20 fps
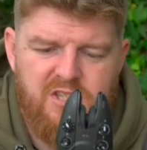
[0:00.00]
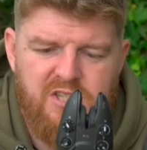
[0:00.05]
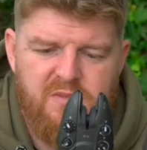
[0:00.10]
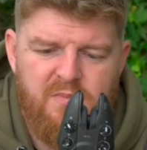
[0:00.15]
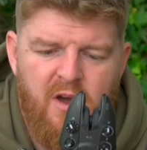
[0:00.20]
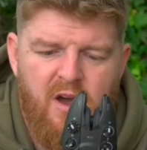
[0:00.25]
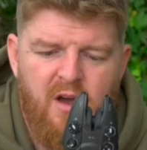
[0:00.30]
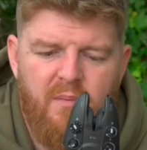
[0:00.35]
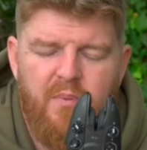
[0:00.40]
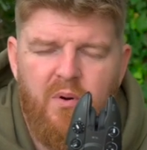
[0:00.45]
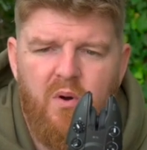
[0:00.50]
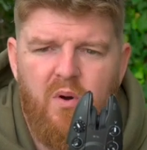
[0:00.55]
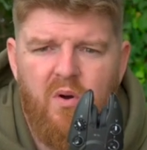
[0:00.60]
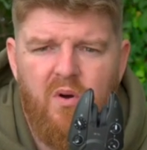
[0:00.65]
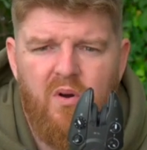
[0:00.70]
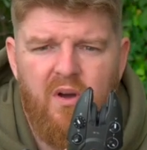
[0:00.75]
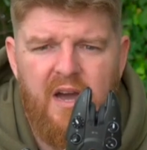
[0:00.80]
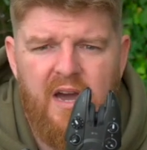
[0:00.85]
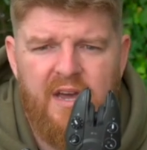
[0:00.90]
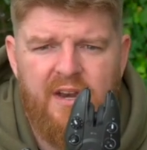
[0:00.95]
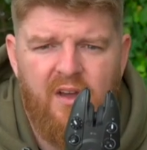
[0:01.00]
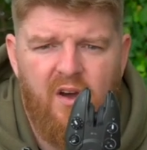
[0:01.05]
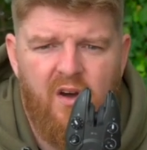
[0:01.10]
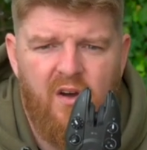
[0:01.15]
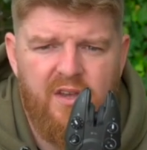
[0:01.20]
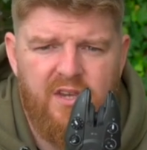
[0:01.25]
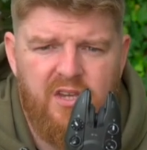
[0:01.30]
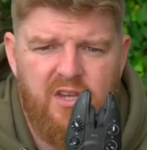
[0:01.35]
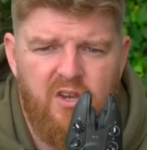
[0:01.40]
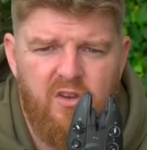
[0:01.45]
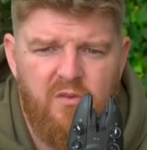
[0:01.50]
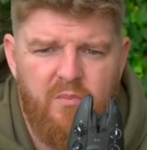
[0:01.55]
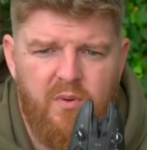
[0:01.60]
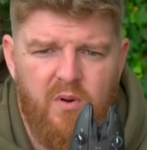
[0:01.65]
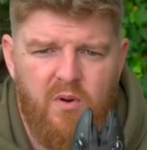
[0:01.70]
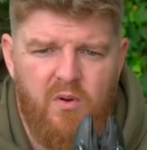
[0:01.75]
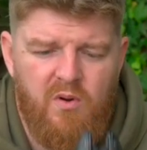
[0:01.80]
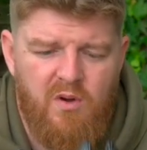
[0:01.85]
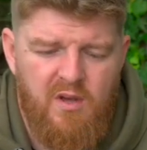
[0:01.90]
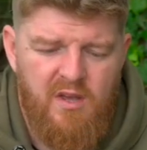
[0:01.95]
a smart port and an IQ
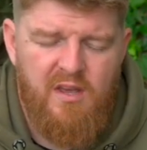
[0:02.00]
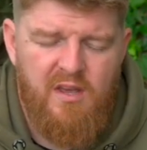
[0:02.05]
port.